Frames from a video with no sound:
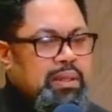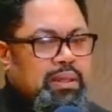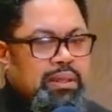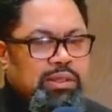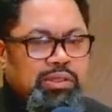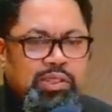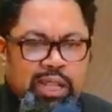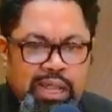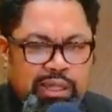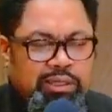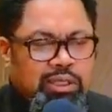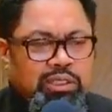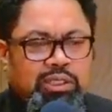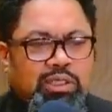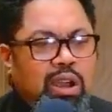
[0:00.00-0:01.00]

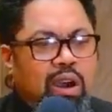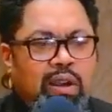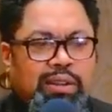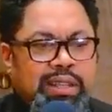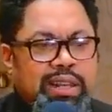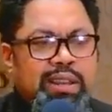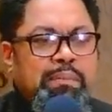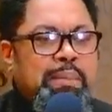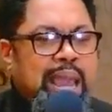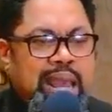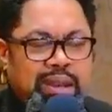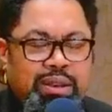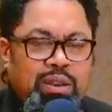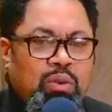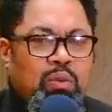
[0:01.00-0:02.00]
Jesus talked in a
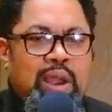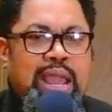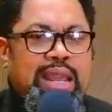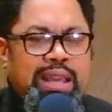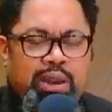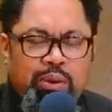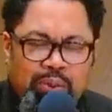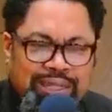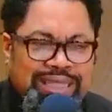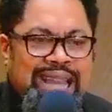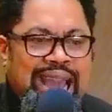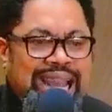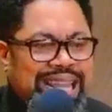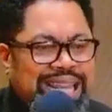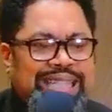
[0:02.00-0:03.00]
manner and a way that it was
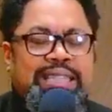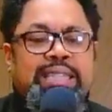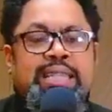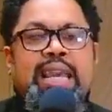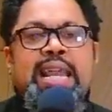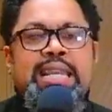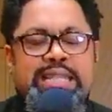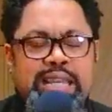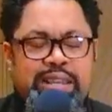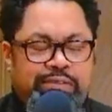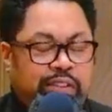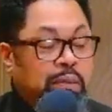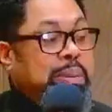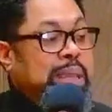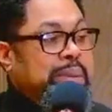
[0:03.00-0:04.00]
not intended
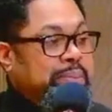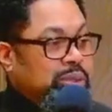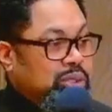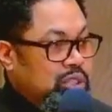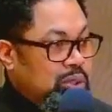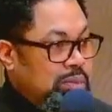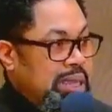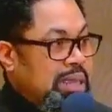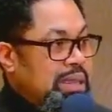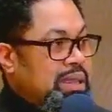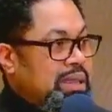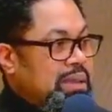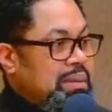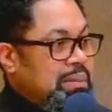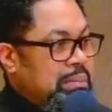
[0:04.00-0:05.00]
for people to be
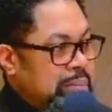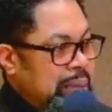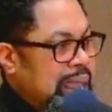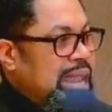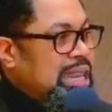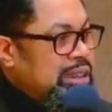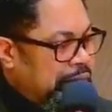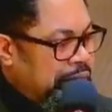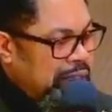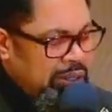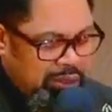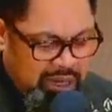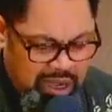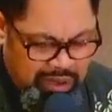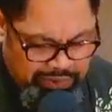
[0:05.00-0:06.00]
made to feel
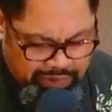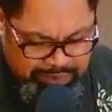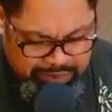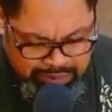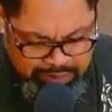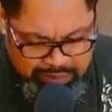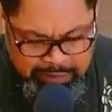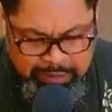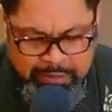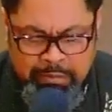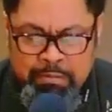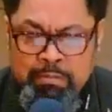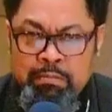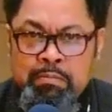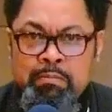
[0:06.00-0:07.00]
comfortable.
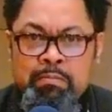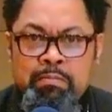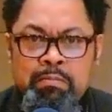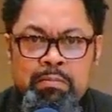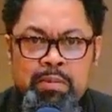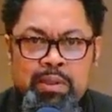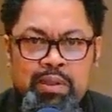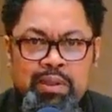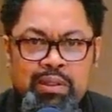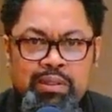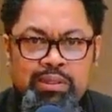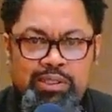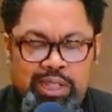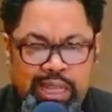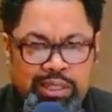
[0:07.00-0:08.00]

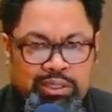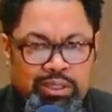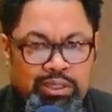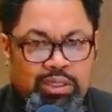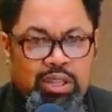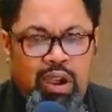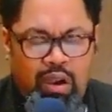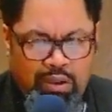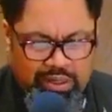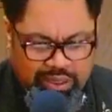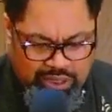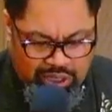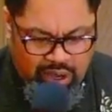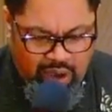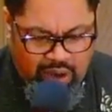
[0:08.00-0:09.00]
Jesus talked the
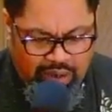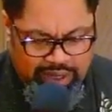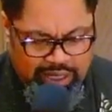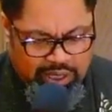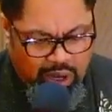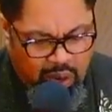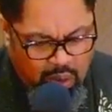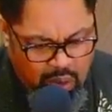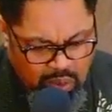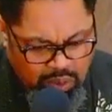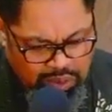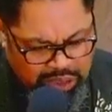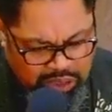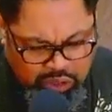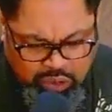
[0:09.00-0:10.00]
talk, told
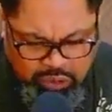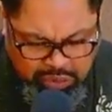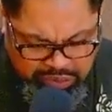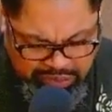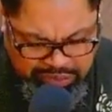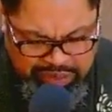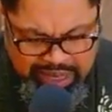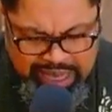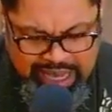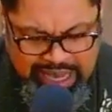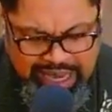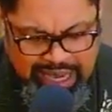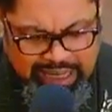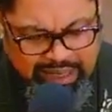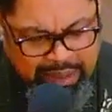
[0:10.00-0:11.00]
the truth
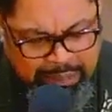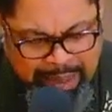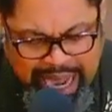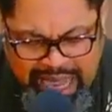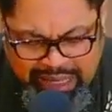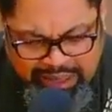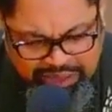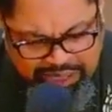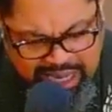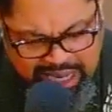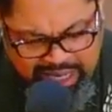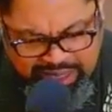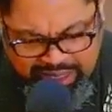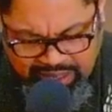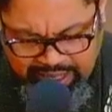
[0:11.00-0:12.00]

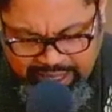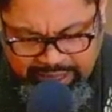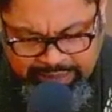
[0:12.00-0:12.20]
unapologetically.